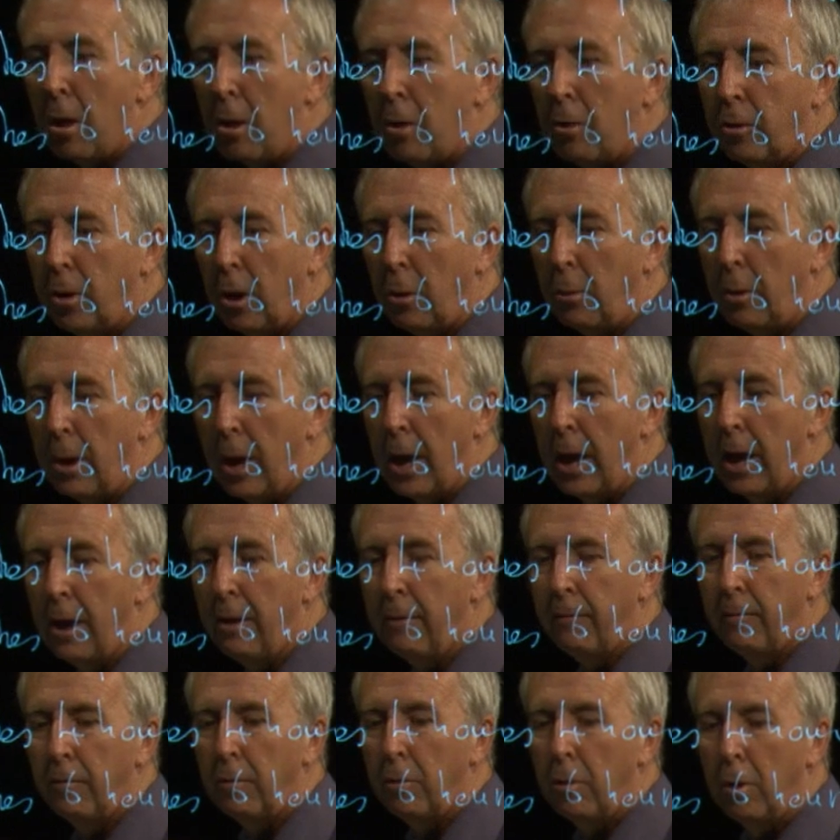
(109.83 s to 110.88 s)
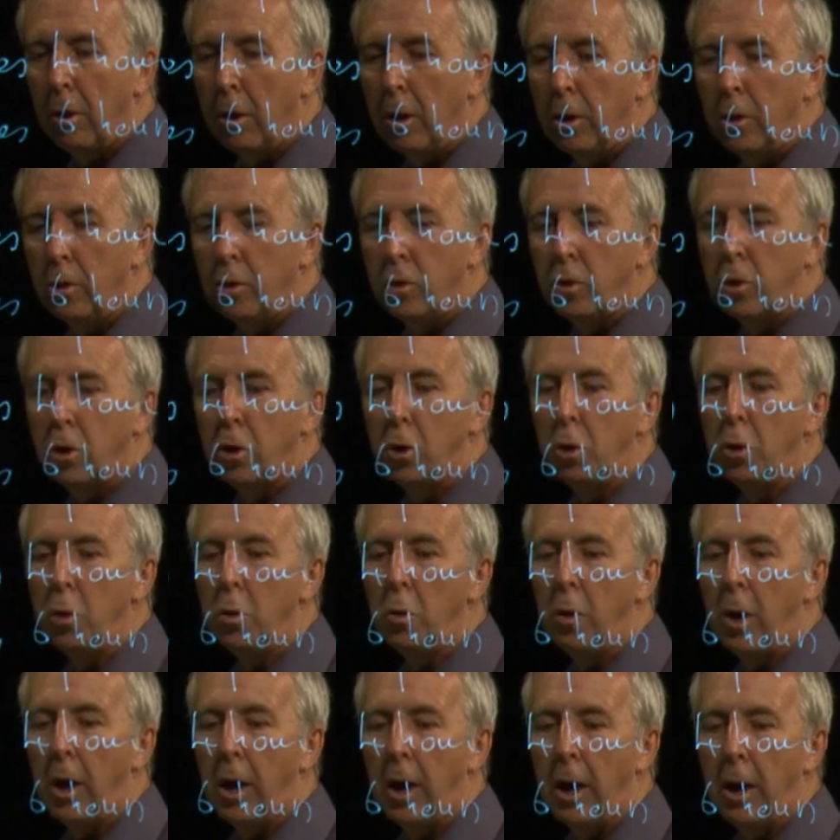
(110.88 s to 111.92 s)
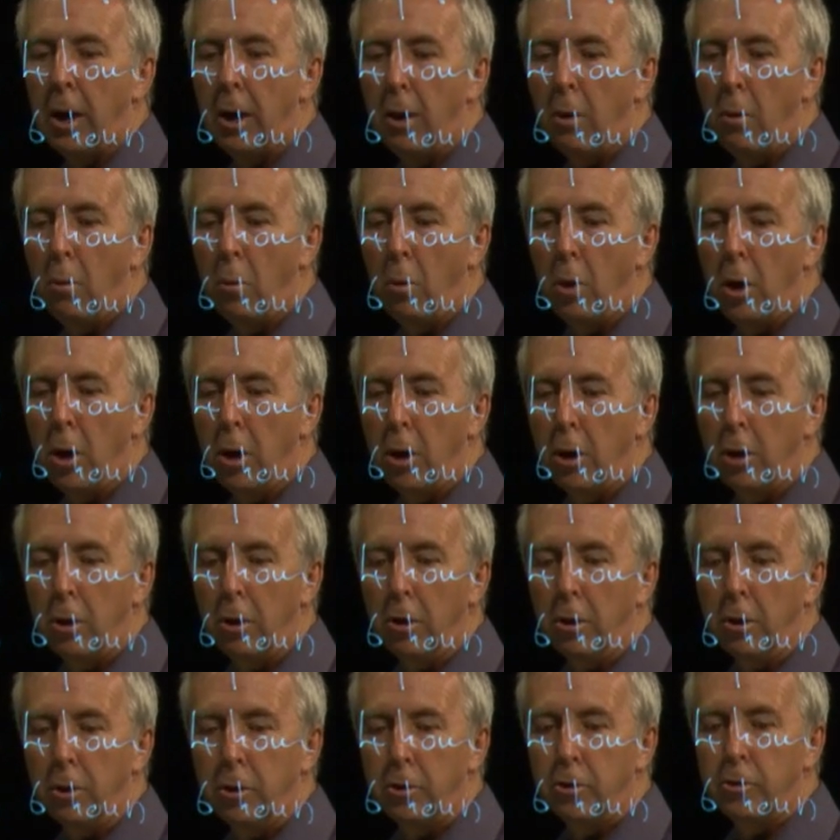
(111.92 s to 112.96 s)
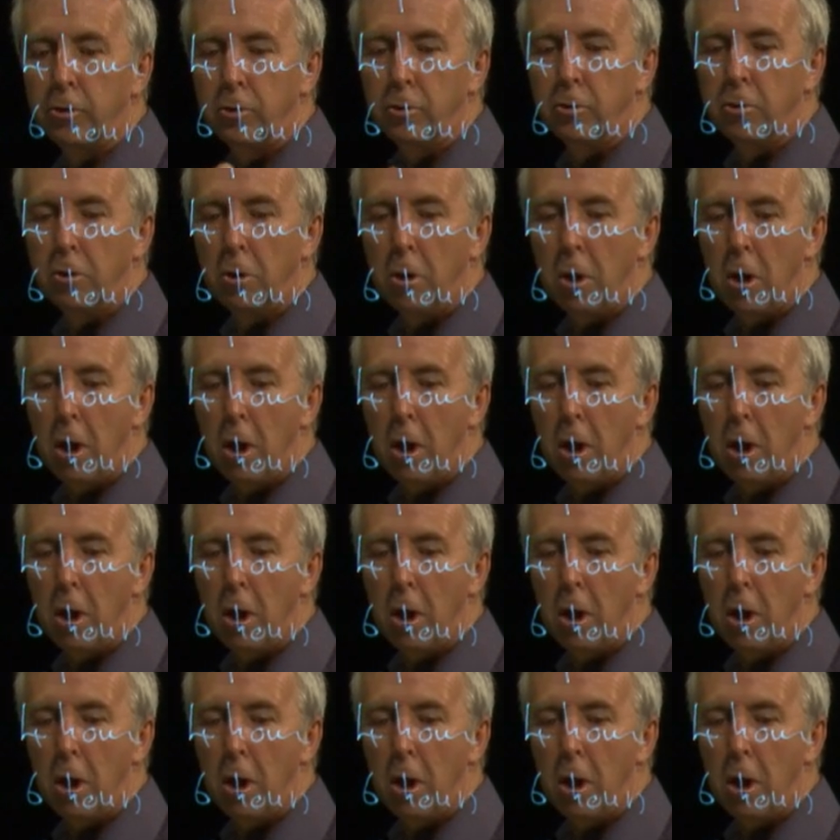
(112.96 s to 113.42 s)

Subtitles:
So we have two workers